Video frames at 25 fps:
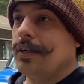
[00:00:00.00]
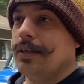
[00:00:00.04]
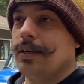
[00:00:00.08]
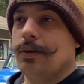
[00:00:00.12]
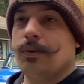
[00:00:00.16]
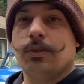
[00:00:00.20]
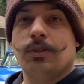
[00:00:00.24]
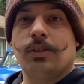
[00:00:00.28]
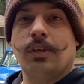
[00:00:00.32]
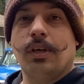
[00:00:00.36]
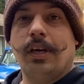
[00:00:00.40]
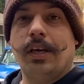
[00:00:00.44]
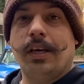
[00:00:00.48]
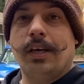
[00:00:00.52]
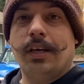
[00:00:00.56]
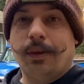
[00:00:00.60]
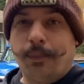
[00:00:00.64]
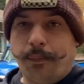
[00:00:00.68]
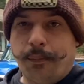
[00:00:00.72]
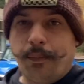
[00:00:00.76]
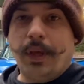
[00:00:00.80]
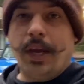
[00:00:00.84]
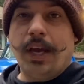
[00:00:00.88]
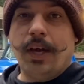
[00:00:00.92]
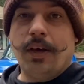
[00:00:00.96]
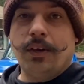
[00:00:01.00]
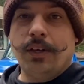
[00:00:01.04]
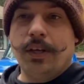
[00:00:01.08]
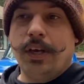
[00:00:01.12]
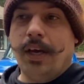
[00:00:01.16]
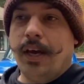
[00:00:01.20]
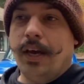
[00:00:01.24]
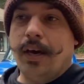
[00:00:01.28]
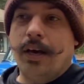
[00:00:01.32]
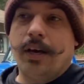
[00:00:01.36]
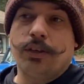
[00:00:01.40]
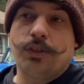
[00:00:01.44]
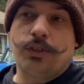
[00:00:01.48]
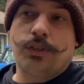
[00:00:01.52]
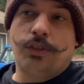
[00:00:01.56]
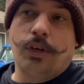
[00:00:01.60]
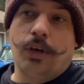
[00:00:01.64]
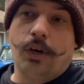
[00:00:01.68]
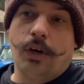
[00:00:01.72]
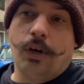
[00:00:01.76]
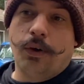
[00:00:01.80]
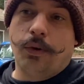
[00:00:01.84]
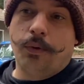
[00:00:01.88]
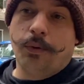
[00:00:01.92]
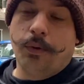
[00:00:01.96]
And I was like, hell yeah.
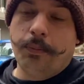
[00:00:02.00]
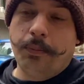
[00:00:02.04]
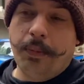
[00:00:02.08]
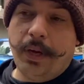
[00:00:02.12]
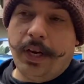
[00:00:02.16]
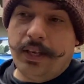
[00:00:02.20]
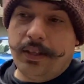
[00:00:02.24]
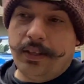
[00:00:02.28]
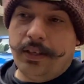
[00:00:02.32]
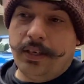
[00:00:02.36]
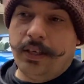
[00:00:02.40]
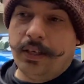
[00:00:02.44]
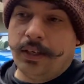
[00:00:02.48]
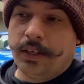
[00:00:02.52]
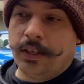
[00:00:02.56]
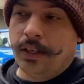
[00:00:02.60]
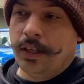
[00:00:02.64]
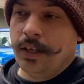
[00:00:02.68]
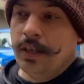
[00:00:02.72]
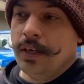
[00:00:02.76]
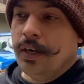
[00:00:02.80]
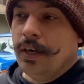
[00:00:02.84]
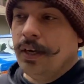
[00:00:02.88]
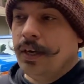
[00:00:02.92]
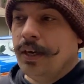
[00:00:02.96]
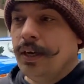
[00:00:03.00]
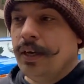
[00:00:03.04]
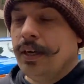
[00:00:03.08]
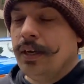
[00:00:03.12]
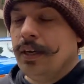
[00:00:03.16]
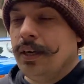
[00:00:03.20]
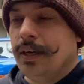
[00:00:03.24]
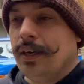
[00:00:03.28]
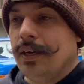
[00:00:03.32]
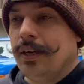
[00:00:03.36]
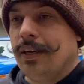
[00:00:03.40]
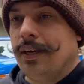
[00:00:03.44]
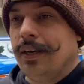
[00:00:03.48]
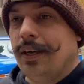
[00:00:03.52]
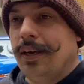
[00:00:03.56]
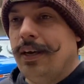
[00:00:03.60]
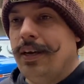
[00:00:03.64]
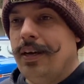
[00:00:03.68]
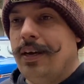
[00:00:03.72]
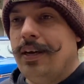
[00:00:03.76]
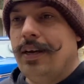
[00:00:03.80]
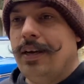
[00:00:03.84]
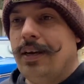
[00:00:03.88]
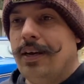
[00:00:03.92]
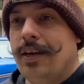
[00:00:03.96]
So we made a deal,
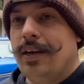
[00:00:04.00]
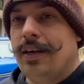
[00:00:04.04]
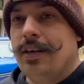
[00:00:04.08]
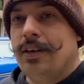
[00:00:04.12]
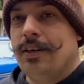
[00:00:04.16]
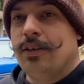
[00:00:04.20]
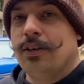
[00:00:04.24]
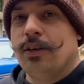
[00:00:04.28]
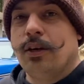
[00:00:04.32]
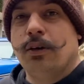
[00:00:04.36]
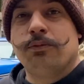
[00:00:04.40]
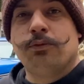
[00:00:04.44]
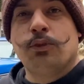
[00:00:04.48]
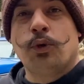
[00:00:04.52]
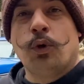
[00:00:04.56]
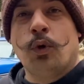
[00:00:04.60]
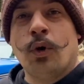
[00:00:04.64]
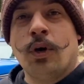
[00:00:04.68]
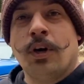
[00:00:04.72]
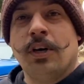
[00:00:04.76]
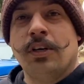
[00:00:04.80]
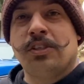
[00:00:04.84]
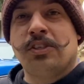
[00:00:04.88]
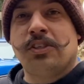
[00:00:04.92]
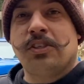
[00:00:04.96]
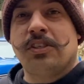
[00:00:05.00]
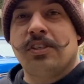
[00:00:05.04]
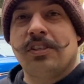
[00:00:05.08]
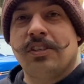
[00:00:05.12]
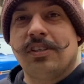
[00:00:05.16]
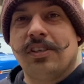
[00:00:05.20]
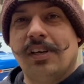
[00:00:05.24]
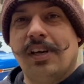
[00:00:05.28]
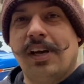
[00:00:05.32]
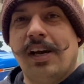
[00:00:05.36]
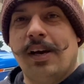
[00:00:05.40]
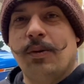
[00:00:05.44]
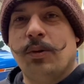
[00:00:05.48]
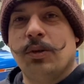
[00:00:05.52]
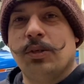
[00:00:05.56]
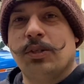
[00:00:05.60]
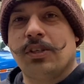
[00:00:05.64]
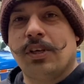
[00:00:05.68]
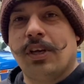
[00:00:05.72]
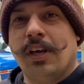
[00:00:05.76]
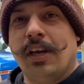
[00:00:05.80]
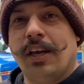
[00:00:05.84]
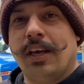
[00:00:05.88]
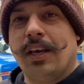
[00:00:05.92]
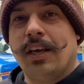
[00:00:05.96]
and of course, I was
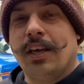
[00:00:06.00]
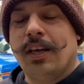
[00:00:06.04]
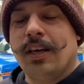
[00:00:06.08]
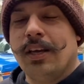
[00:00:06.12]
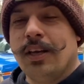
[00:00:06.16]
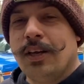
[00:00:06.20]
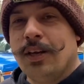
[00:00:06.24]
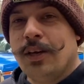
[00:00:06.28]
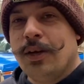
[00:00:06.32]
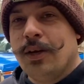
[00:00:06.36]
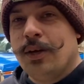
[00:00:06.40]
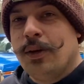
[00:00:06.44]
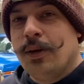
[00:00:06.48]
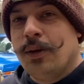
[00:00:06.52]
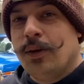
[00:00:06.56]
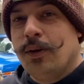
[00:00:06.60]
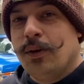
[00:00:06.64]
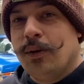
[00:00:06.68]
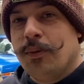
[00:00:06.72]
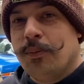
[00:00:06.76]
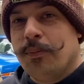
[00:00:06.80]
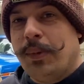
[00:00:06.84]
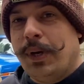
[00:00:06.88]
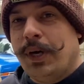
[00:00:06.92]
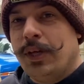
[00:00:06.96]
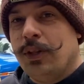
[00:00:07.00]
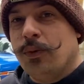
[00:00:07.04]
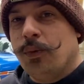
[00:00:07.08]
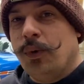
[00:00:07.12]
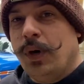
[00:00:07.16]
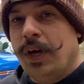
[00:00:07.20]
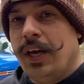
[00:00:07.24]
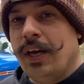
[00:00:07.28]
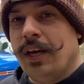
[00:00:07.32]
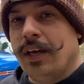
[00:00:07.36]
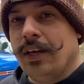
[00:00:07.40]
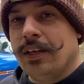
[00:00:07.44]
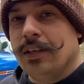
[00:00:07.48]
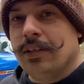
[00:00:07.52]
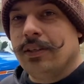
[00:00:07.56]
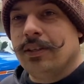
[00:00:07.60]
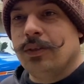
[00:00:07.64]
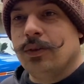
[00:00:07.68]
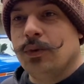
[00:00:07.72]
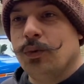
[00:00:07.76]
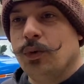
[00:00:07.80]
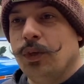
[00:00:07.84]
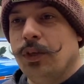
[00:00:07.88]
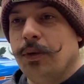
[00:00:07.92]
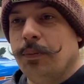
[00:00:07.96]
like, by the way,
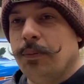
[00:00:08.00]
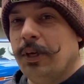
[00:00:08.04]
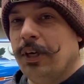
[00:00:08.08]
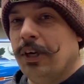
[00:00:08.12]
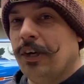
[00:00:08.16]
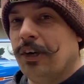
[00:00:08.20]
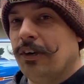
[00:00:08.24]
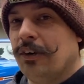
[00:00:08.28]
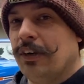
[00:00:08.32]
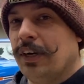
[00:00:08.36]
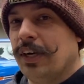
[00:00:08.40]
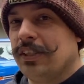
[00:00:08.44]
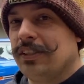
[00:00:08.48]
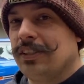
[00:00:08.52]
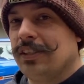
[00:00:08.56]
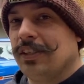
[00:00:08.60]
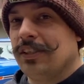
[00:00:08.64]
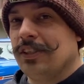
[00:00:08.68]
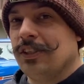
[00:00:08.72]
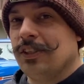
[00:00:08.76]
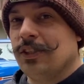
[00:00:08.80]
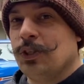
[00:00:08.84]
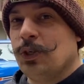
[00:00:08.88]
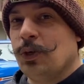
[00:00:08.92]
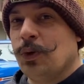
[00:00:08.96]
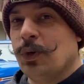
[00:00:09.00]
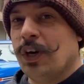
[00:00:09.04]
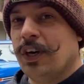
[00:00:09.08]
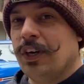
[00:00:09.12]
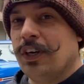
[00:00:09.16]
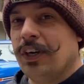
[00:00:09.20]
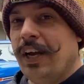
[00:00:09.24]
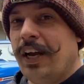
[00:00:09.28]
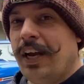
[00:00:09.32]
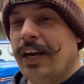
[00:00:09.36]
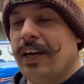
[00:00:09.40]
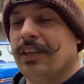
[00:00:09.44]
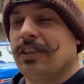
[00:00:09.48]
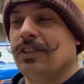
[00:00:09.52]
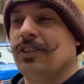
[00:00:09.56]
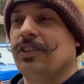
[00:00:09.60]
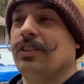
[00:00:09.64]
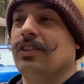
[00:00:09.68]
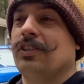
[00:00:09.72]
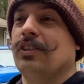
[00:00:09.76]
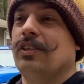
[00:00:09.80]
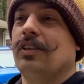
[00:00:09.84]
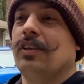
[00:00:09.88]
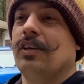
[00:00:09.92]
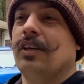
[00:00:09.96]
would you be interested in the
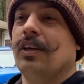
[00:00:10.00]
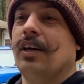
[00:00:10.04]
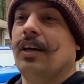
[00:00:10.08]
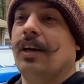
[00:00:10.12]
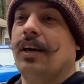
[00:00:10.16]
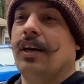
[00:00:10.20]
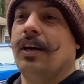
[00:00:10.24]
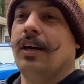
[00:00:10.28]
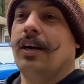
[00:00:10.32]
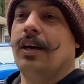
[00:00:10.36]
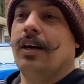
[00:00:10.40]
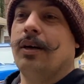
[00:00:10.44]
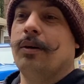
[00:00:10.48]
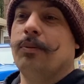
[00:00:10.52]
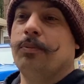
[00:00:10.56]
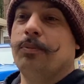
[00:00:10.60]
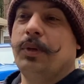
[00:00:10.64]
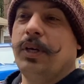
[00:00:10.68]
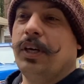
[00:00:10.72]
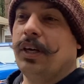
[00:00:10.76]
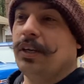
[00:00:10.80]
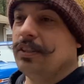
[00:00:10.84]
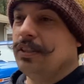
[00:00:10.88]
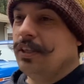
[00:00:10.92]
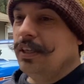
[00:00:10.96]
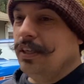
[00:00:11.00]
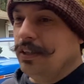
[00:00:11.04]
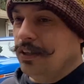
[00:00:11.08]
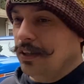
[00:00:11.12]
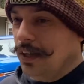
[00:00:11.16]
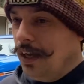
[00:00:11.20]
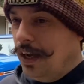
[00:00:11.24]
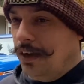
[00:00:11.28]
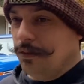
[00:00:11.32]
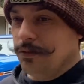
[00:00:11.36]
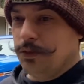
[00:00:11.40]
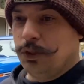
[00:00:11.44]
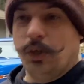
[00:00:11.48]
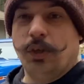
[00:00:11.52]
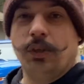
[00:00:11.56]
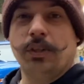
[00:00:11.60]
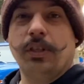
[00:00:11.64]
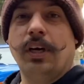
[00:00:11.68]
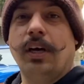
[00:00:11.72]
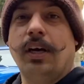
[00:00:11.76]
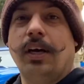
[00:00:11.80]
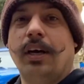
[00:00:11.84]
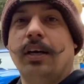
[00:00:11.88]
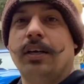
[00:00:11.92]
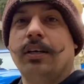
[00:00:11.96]
200X? Because he loves old
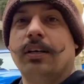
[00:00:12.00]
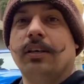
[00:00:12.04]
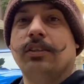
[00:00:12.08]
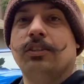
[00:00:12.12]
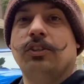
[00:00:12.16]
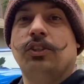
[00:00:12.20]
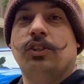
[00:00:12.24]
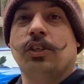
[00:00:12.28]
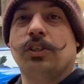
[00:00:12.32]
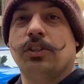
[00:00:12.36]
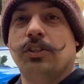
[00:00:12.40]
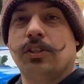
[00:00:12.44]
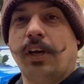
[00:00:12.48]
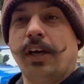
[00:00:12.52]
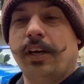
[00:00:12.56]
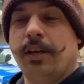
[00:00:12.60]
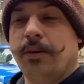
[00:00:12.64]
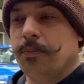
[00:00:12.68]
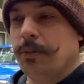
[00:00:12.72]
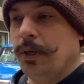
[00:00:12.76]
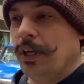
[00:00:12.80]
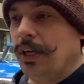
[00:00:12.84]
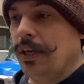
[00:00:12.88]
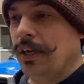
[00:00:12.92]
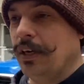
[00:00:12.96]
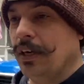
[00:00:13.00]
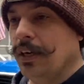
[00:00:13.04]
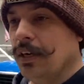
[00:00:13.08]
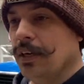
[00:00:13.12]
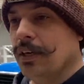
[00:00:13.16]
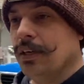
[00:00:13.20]
Hondas just like me,